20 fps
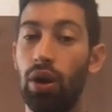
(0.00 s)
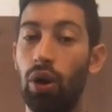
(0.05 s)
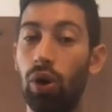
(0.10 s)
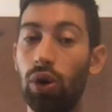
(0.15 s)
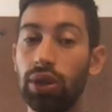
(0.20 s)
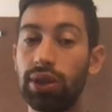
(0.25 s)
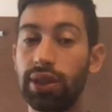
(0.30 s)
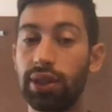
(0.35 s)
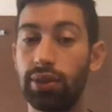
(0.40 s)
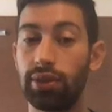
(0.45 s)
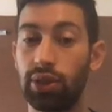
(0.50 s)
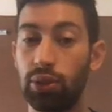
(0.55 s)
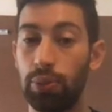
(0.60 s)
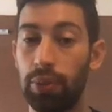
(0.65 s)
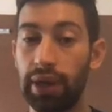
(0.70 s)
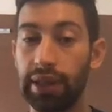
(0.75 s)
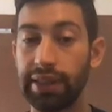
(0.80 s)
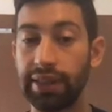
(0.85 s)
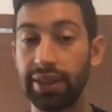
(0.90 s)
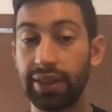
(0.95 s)
Also,
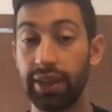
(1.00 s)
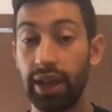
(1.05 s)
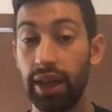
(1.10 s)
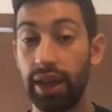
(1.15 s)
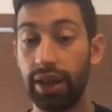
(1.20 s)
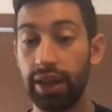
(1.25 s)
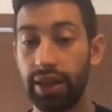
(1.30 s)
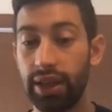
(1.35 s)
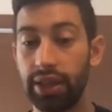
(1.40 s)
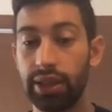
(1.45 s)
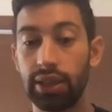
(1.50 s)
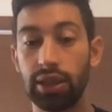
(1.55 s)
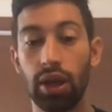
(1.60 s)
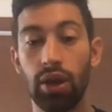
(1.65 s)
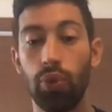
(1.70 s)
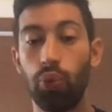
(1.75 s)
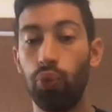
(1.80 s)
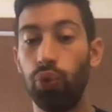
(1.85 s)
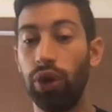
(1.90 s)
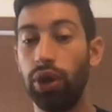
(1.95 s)
suppliers like this
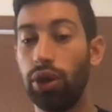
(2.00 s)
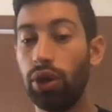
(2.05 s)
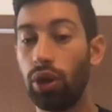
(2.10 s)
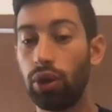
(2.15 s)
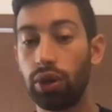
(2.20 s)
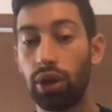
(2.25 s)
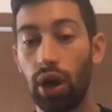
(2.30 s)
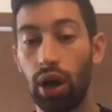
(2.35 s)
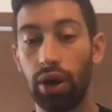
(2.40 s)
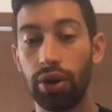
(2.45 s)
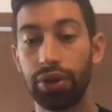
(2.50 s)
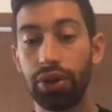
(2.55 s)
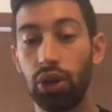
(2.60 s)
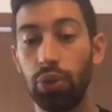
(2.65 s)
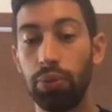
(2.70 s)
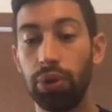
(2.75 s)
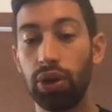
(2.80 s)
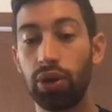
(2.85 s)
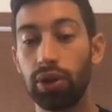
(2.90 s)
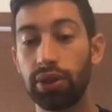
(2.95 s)
will not hurt
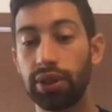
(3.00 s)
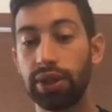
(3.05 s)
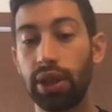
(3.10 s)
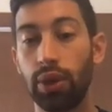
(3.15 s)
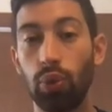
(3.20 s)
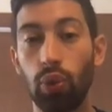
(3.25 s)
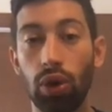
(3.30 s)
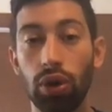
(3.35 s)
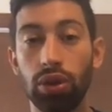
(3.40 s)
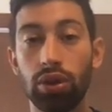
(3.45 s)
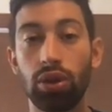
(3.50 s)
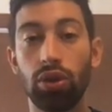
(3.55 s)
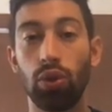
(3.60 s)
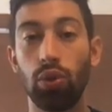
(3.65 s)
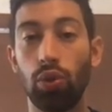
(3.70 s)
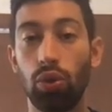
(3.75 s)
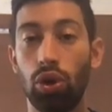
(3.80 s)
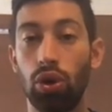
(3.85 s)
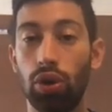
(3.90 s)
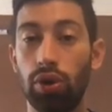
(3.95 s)
you because they want to
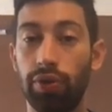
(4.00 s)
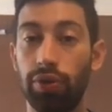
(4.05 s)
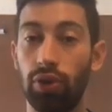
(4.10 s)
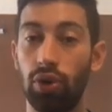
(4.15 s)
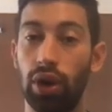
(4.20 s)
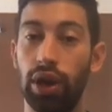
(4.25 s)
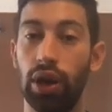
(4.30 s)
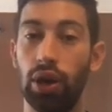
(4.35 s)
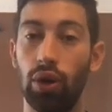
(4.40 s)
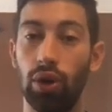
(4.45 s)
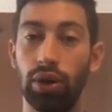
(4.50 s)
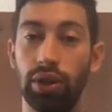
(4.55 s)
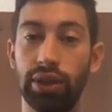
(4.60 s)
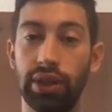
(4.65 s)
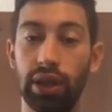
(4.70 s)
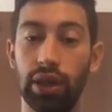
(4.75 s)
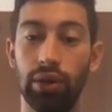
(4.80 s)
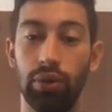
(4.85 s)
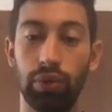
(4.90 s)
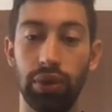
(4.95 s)
work for a long
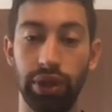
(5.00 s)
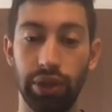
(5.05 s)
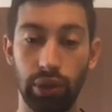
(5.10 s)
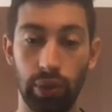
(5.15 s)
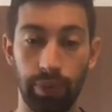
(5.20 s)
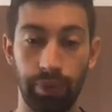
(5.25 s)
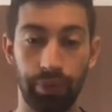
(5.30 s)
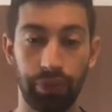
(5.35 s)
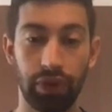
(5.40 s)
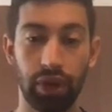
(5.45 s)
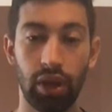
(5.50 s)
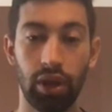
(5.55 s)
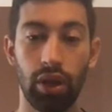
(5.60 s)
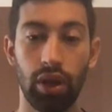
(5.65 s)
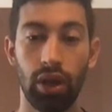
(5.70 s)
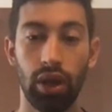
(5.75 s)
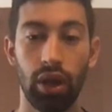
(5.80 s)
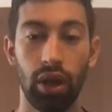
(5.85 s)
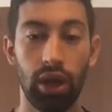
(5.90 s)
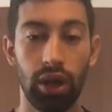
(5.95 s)
term with you.
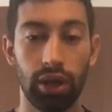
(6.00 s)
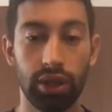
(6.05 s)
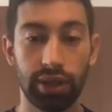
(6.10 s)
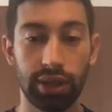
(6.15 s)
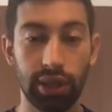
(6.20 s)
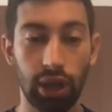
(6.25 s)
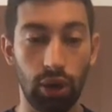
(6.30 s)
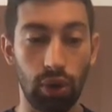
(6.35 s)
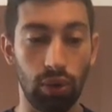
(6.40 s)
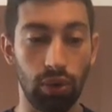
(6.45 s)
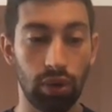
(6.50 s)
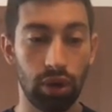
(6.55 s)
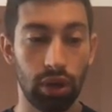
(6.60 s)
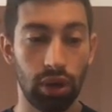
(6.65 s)
So